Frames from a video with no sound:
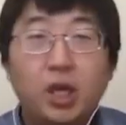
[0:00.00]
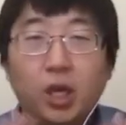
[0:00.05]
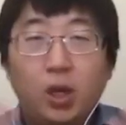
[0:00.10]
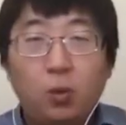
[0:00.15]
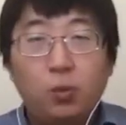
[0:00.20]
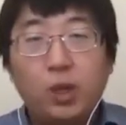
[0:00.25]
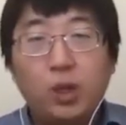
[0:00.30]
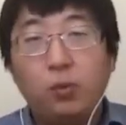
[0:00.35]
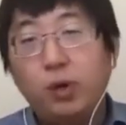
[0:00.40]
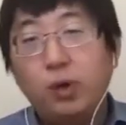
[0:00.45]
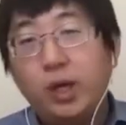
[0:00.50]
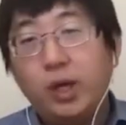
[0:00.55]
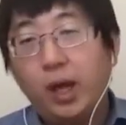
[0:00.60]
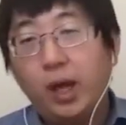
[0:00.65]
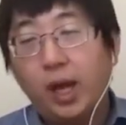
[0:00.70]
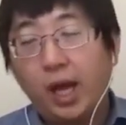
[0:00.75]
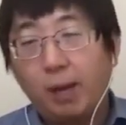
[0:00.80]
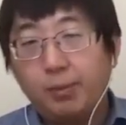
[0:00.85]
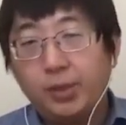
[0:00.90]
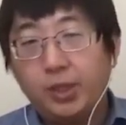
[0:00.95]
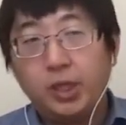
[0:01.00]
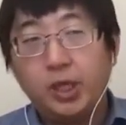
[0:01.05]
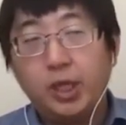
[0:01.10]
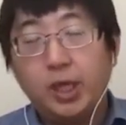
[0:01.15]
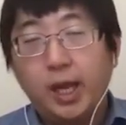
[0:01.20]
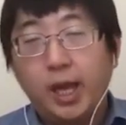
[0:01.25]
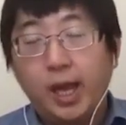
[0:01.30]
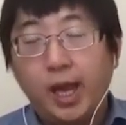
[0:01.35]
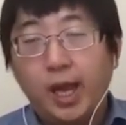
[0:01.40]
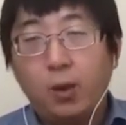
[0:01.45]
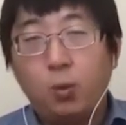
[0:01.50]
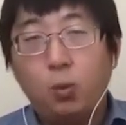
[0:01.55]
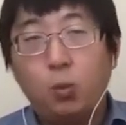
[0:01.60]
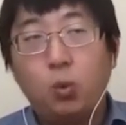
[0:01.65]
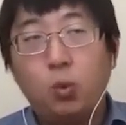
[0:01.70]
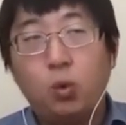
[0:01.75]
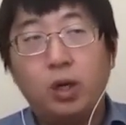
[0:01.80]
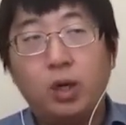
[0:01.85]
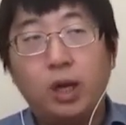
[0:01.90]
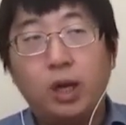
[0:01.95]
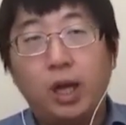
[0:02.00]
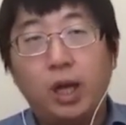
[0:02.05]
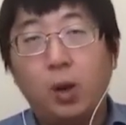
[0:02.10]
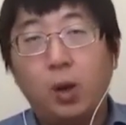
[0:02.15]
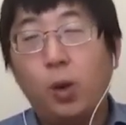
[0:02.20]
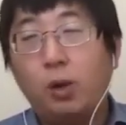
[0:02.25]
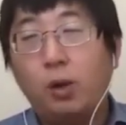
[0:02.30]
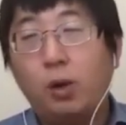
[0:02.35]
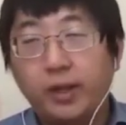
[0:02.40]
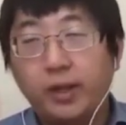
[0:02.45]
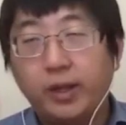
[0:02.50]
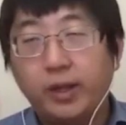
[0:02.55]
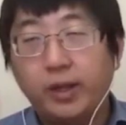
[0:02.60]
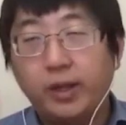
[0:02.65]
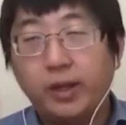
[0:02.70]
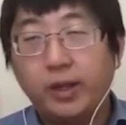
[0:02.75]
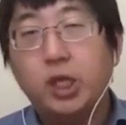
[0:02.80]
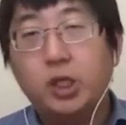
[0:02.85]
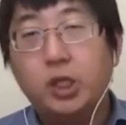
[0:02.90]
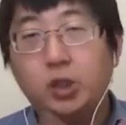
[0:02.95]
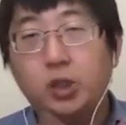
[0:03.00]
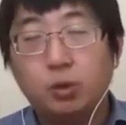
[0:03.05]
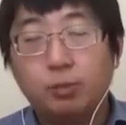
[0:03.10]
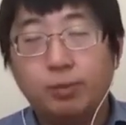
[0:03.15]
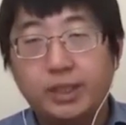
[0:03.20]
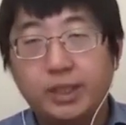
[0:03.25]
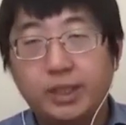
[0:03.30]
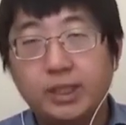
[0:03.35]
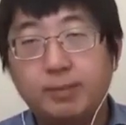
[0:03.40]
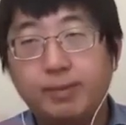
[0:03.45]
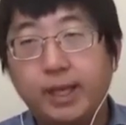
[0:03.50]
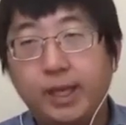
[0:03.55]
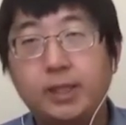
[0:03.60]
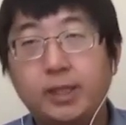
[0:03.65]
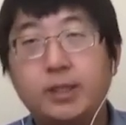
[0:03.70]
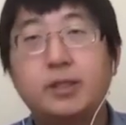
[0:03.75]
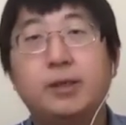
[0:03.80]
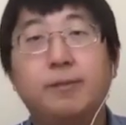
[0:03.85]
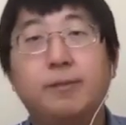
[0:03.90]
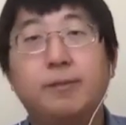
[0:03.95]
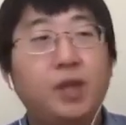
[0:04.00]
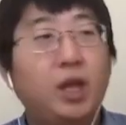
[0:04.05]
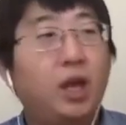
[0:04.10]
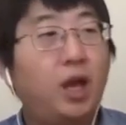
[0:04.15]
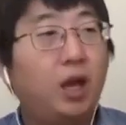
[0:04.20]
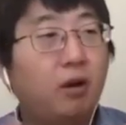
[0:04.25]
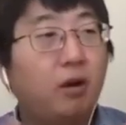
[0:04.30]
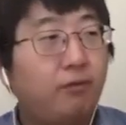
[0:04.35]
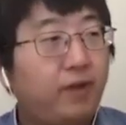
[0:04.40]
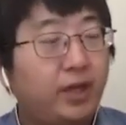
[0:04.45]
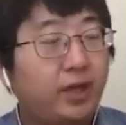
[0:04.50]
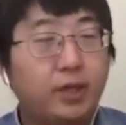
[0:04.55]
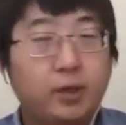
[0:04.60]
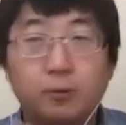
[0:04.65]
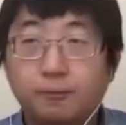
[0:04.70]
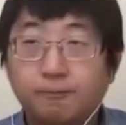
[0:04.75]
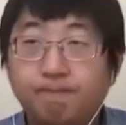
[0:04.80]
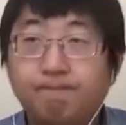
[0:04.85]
we are really happy and will welcome everybody to participate. Thank you.